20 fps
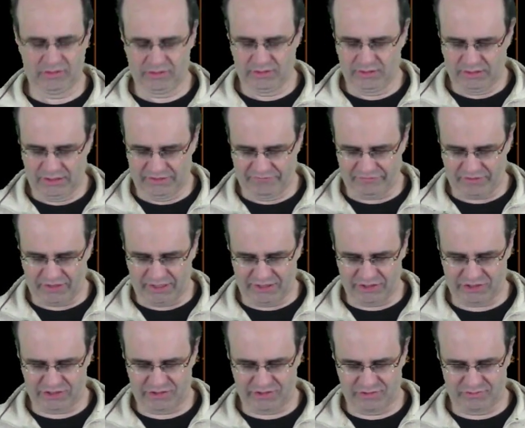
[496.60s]
if a
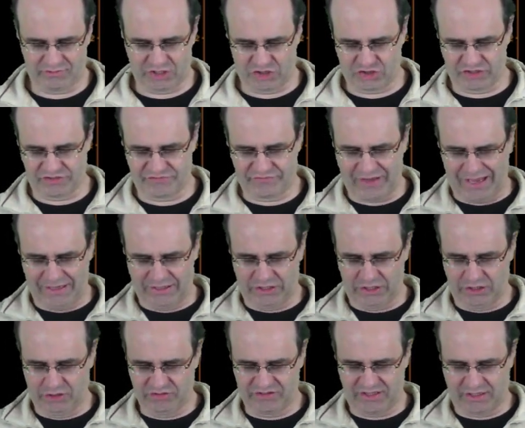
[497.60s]
changes
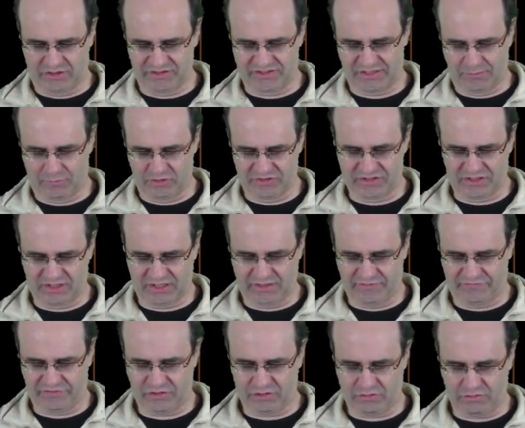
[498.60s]
values, now it's almost
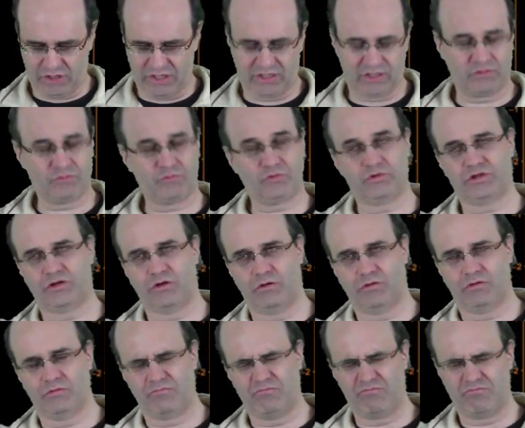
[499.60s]
-3, then we'll go
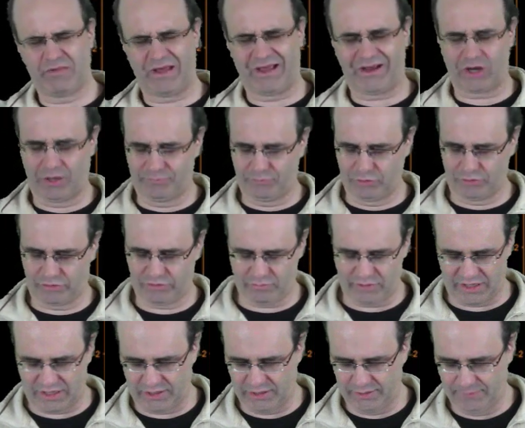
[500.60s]
back up to
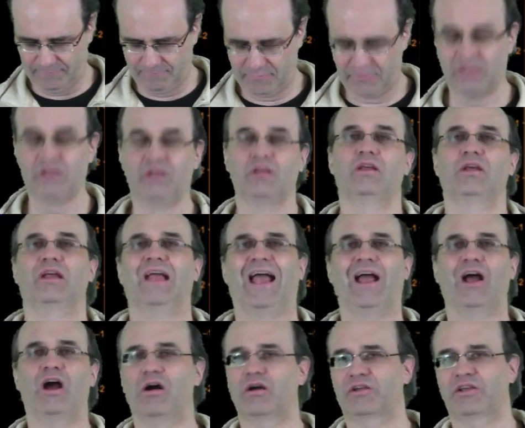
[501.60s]
3.
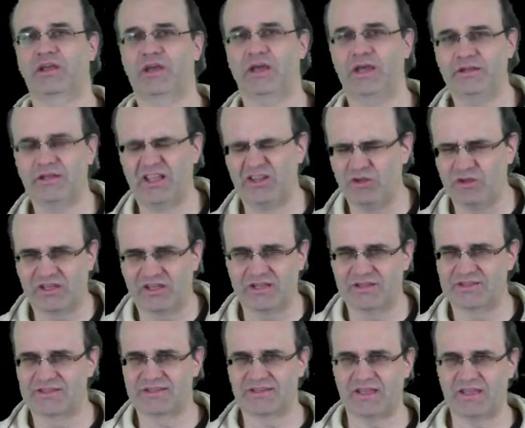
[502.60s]
Okay, then you can
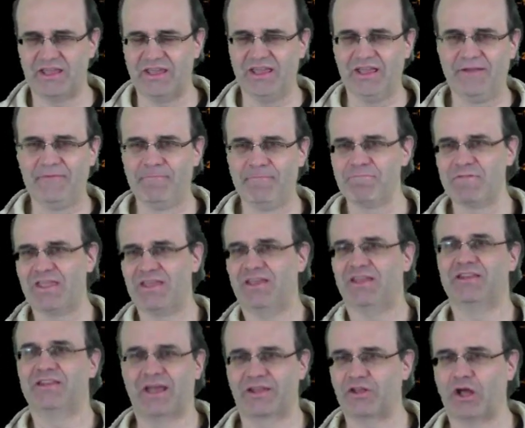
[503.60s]
see
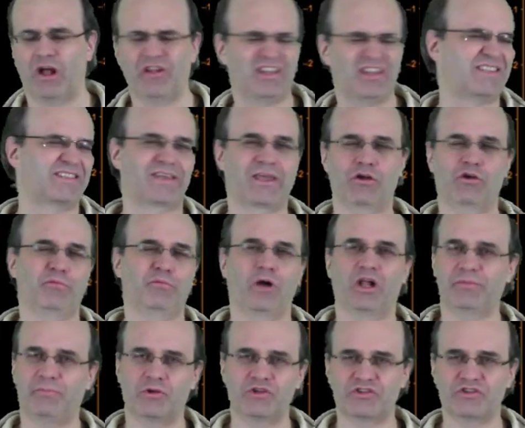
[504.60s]
that all these scalar
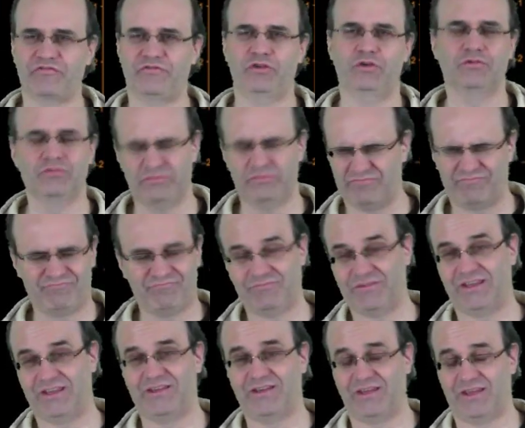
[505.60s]
multiples of u,
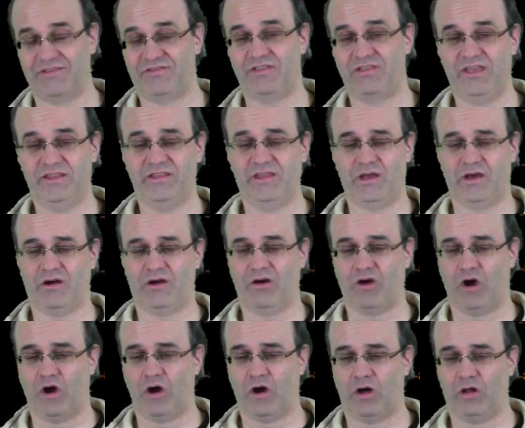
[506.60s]
indeed they are
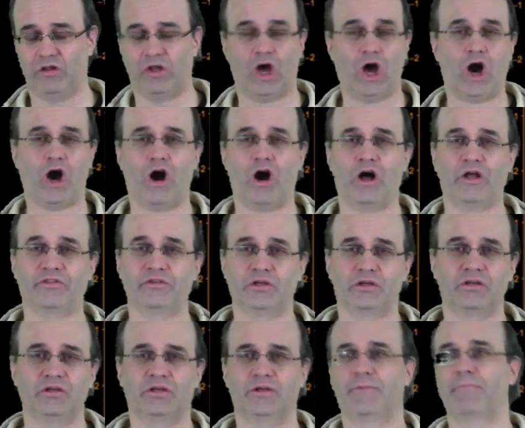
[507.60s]
all on
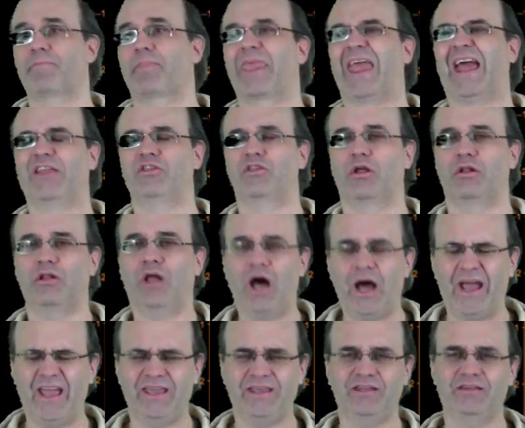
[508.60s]
the
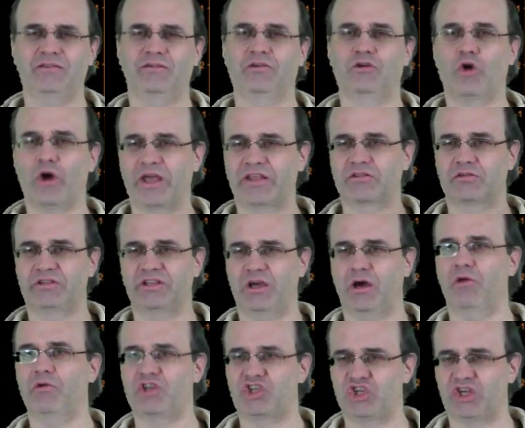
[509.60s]
line going to the
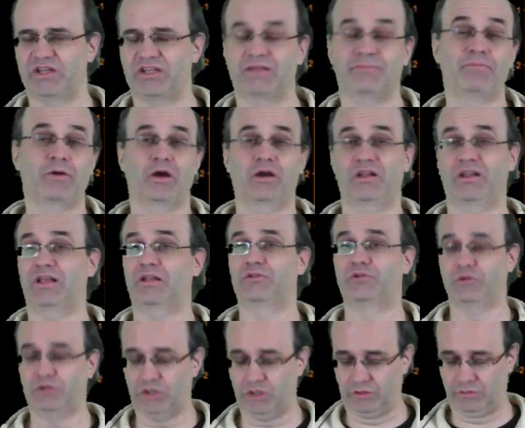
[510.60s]
origin and parallel
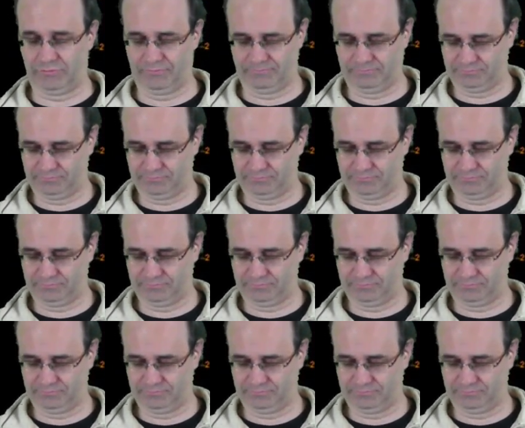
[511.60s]
to u.